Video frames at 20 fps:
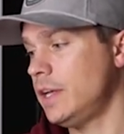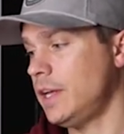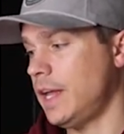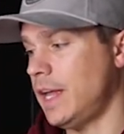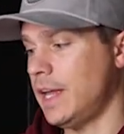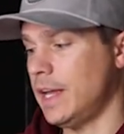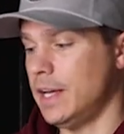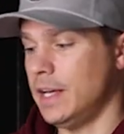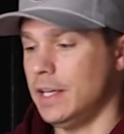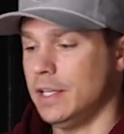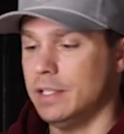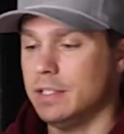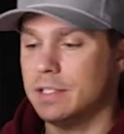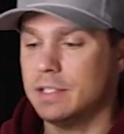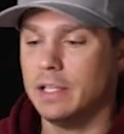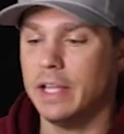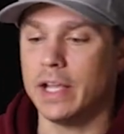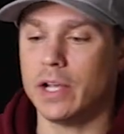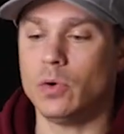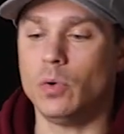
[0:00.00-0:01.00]

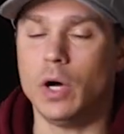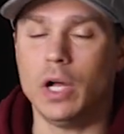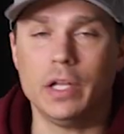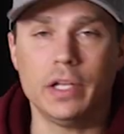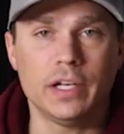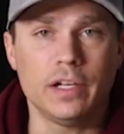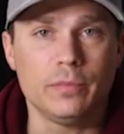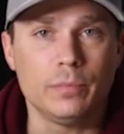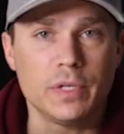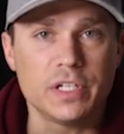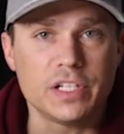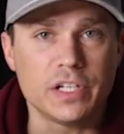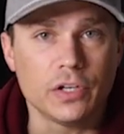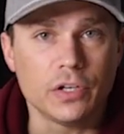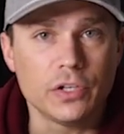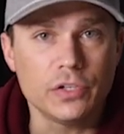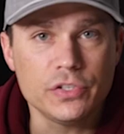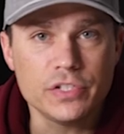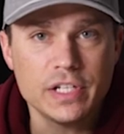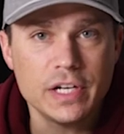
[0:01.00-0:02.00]
and like quality of
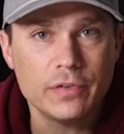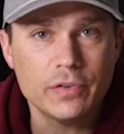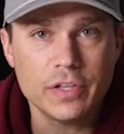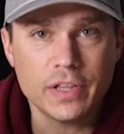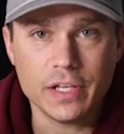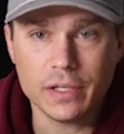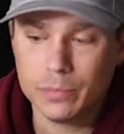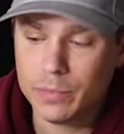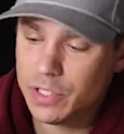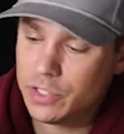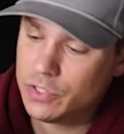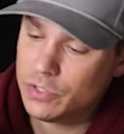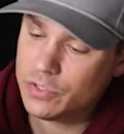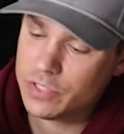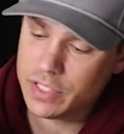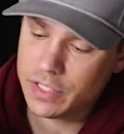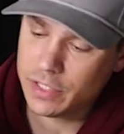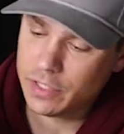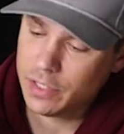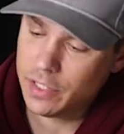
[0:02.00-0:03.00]
materials and everything being
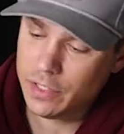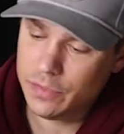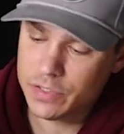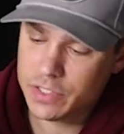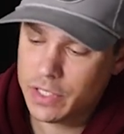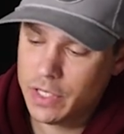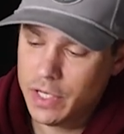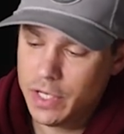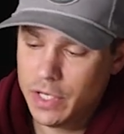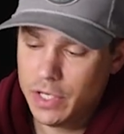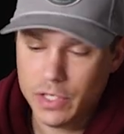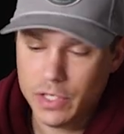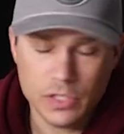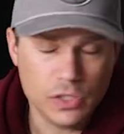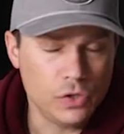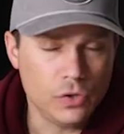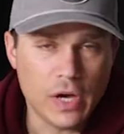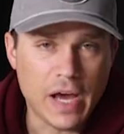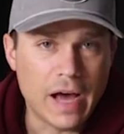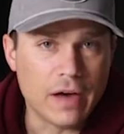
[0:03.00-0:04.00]
used in the gloves,
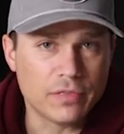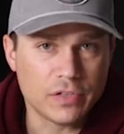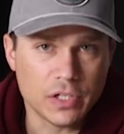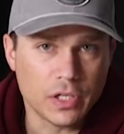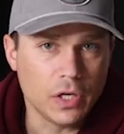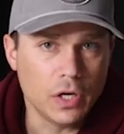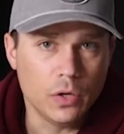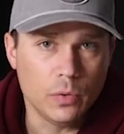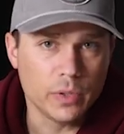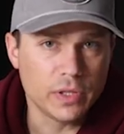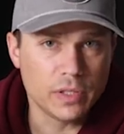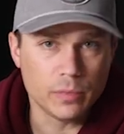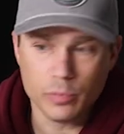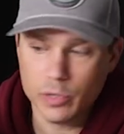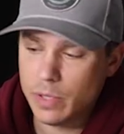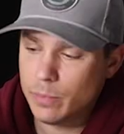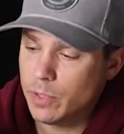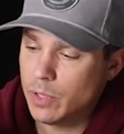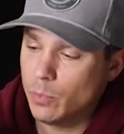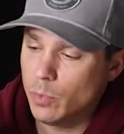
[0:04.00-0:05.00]
you have to go with the
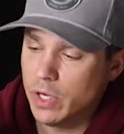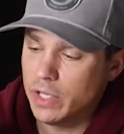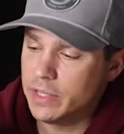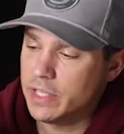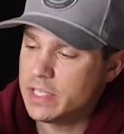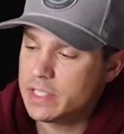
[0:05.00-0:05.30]
premium one.